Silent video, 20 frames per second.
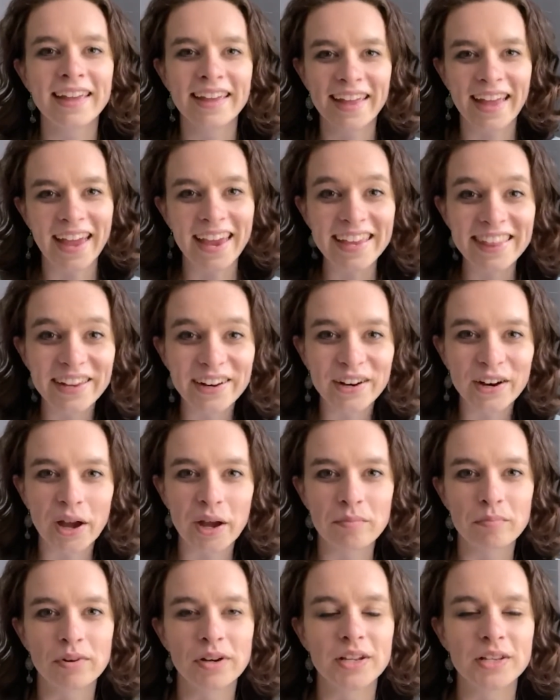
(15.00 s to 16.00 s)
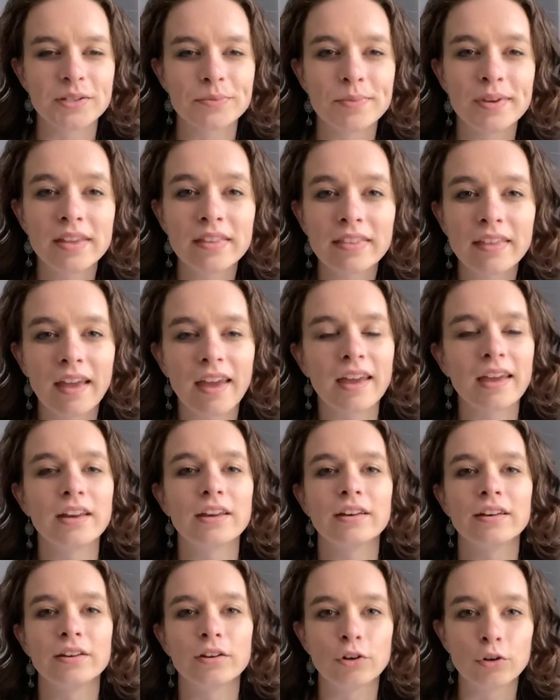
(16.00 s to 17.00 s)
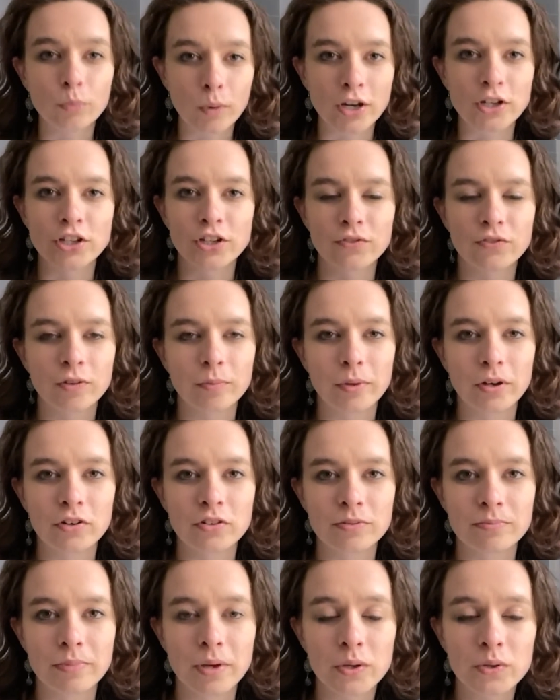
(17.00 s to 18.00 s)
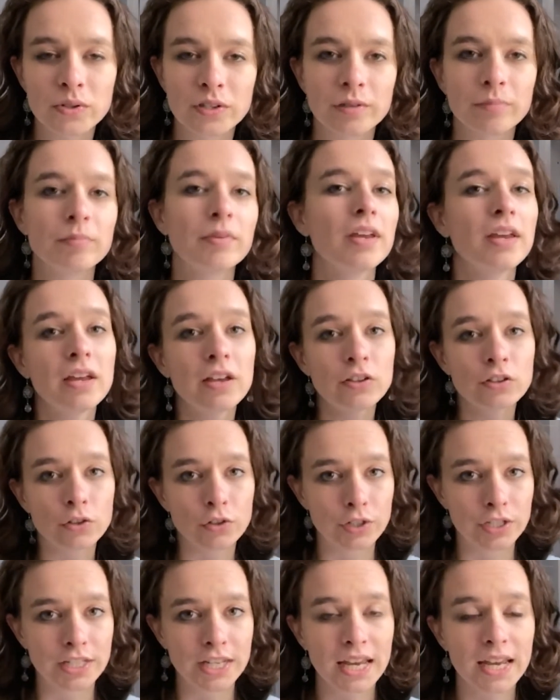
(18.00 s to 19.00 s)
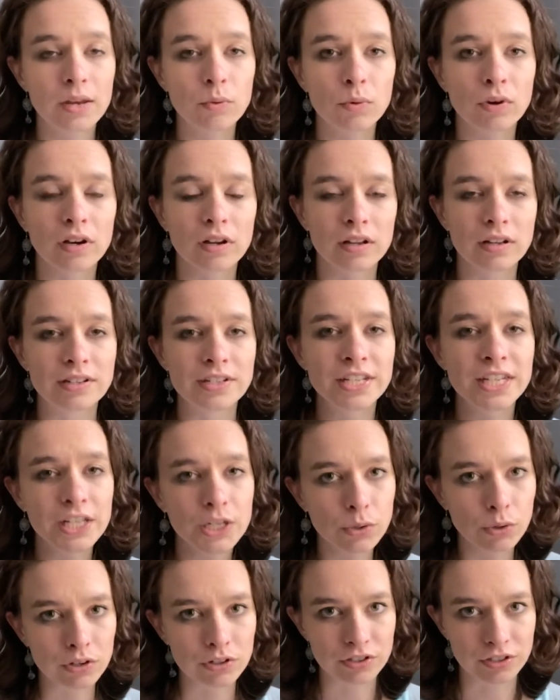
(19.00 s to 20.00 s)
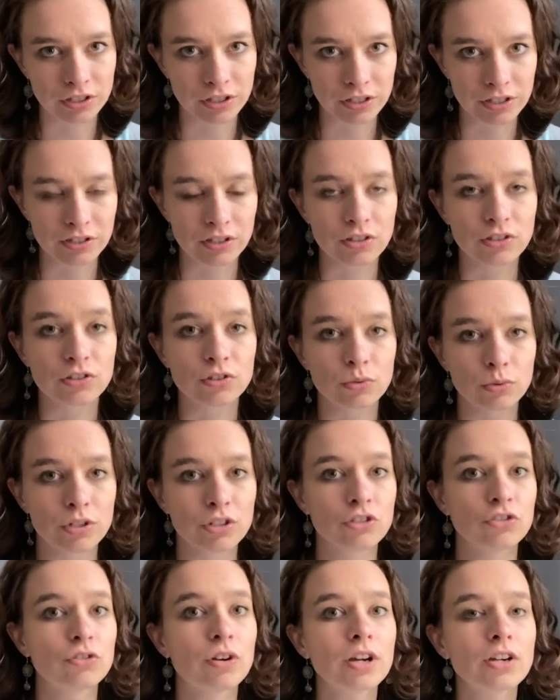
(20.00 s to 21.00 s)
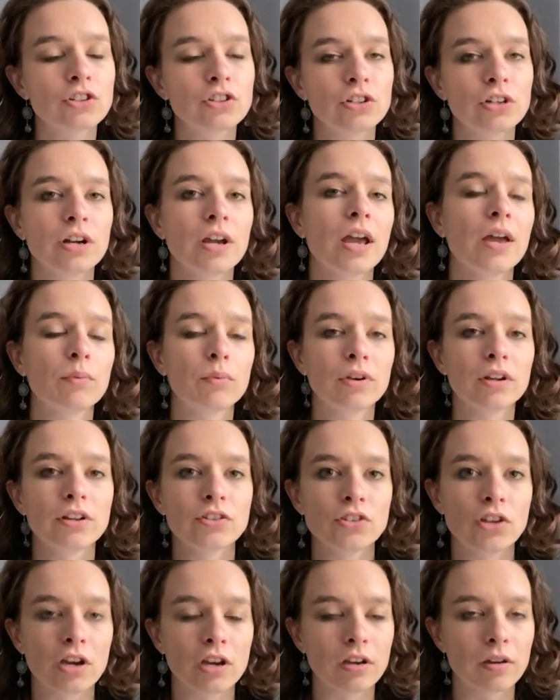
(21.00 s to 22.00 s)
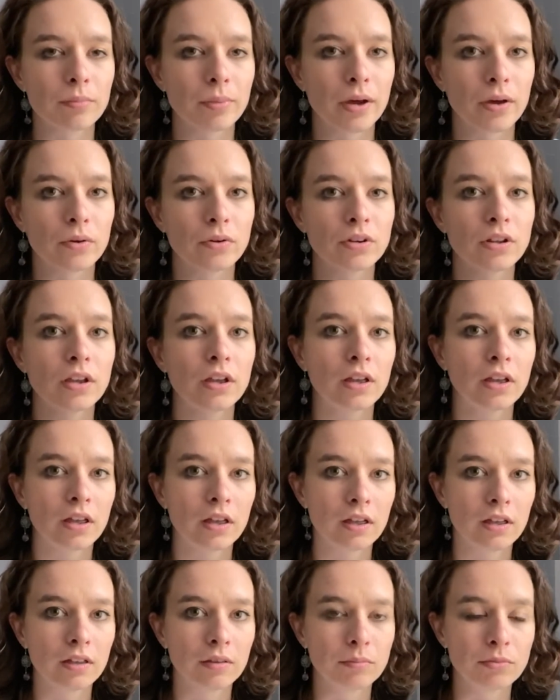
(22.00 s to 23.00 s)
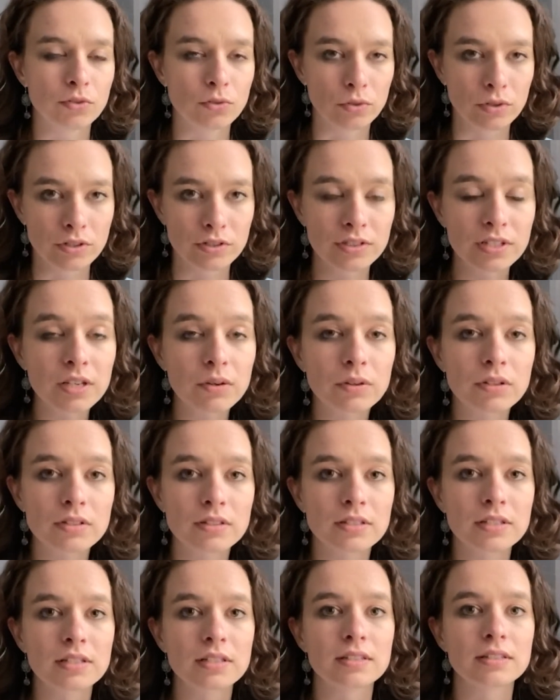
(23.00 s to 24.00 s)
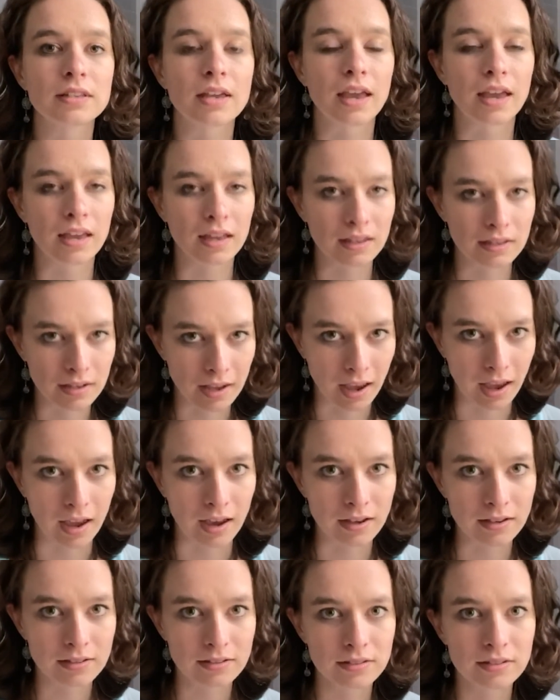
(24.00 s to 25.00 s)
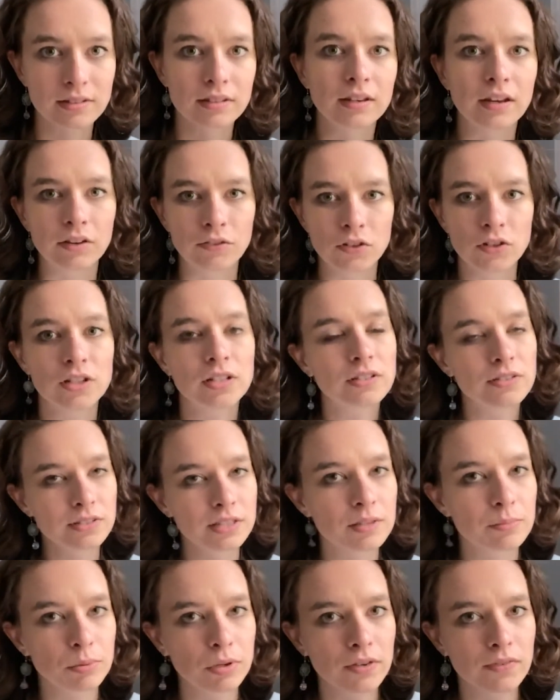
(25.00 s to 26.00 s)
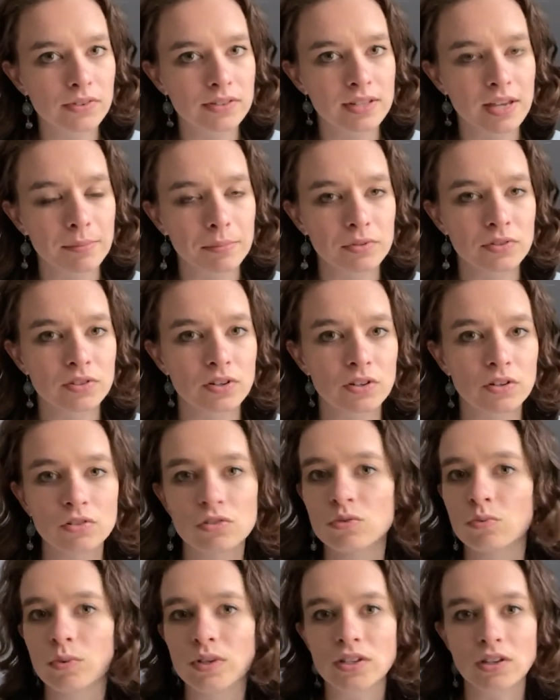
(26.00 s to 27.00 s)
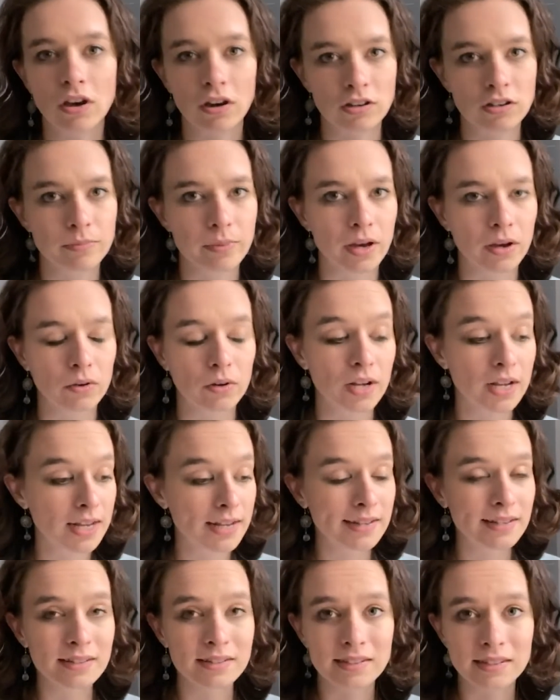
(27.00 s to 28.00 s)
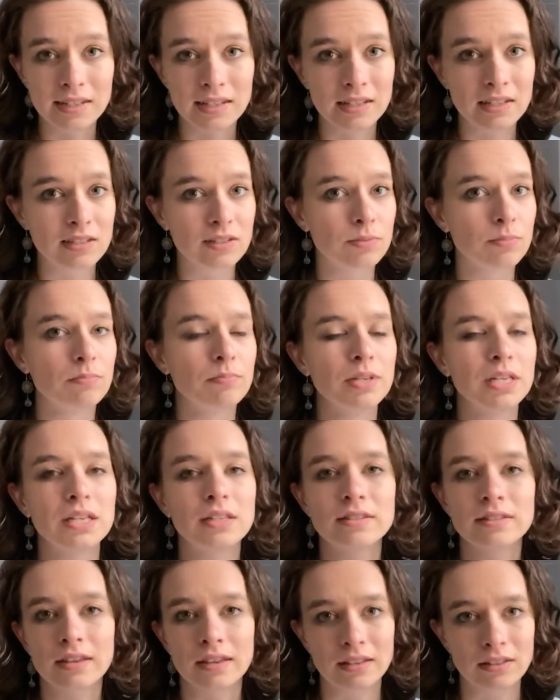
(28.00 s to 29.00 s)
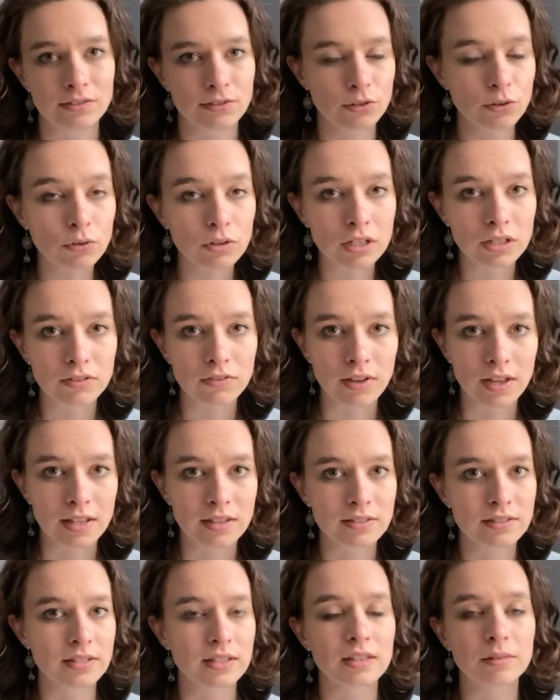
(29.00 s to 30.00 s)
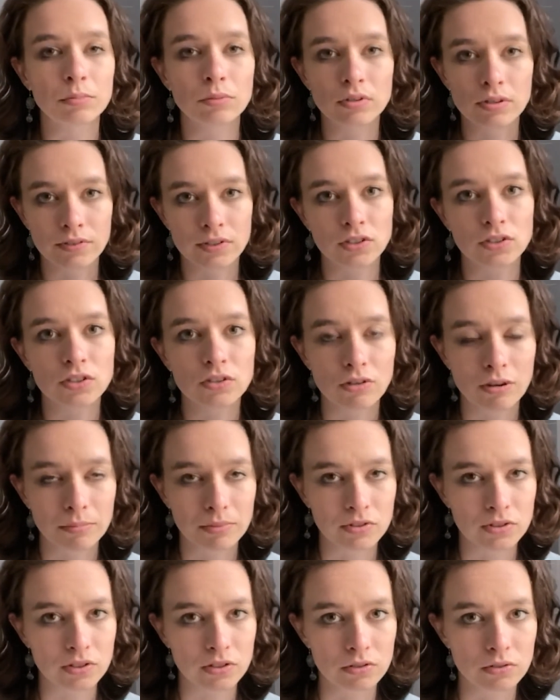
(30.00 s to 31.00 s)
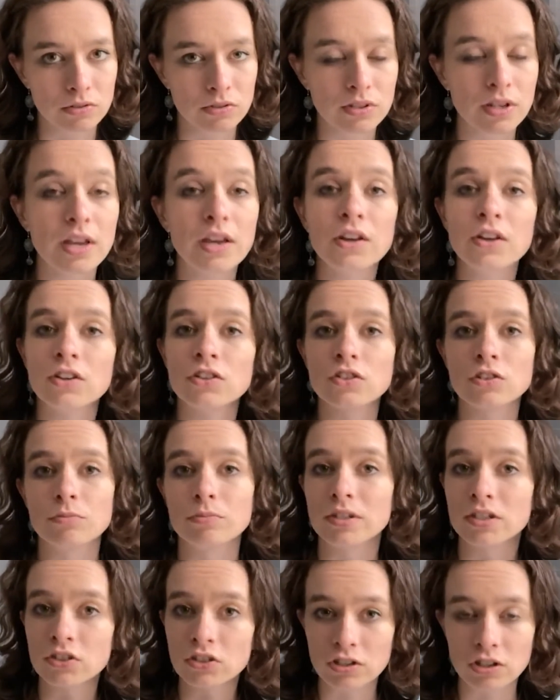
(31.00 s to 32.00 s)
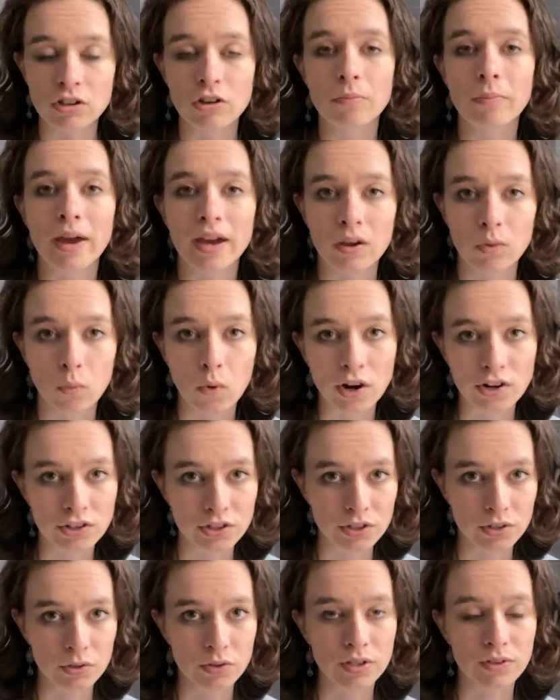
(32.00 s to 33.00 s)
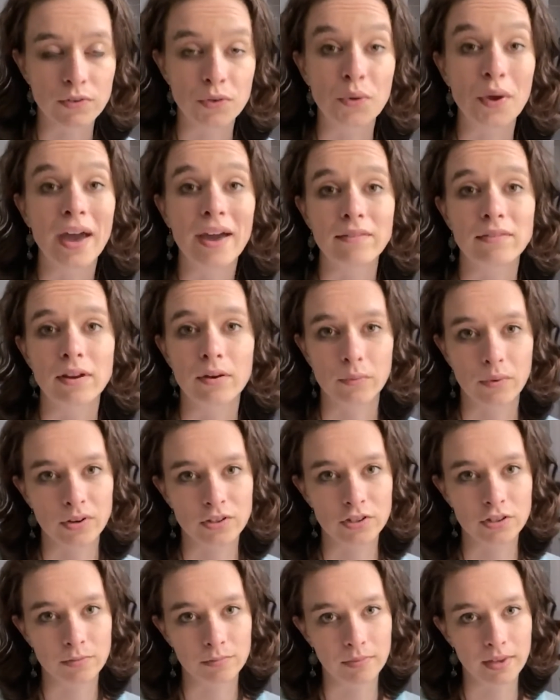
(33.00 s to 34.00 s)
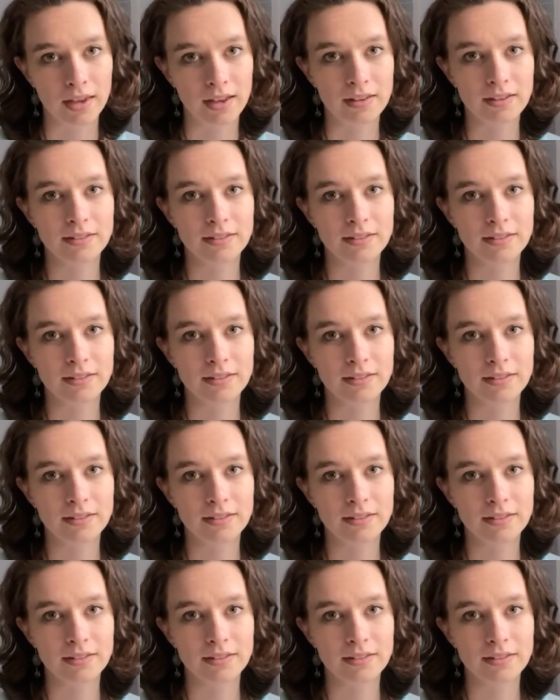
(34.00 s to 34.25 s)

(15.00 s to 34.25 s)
Hey there, I'm Brittany Smith, and you're watching Filmmaker Symposium. So today we're going to continue our series on story structure, and we're going to talk about story sequences and acts. Now, if you didn't see the previous episodes, we talked about scenes, beats, and story events in the previous 2 episodes. So be sure to go back and watch those if you have not watched them yet.